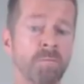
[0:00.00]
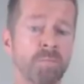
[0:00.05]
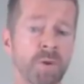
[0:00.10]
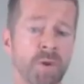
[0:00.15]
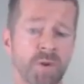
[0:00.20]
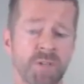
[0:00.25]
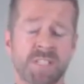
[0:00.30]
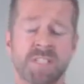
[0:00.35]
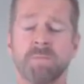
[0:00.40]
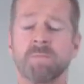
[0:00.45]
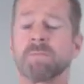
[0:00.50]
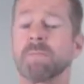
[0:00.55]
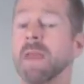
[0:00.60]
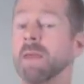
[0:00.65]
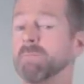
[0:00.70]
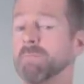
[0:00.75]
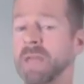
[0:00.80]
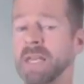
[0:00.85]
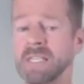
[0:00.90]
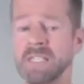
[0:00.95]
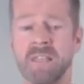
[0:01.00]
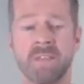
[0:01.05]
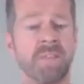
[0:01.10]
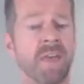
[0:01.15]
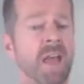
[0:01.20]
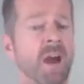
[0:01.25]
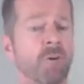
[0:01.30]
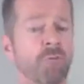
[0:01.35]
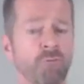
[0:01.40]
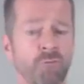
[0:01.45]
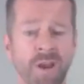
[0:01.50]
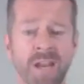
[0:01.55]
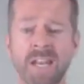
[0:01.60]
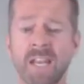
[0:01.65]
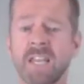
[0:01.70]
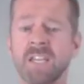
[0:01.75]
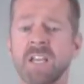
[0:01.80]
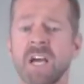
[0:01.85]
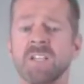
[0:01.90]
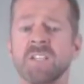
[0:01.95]
because it means that they are
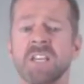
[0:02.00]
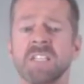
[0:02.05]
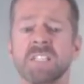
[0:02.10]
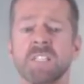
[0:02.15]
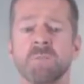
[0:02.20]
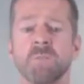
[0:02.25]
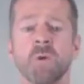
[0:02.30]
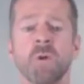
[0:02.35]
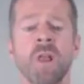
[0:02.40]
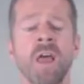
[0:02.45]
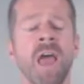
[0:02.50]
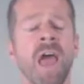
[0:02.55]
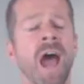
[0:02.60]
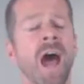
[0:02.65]
readily digestible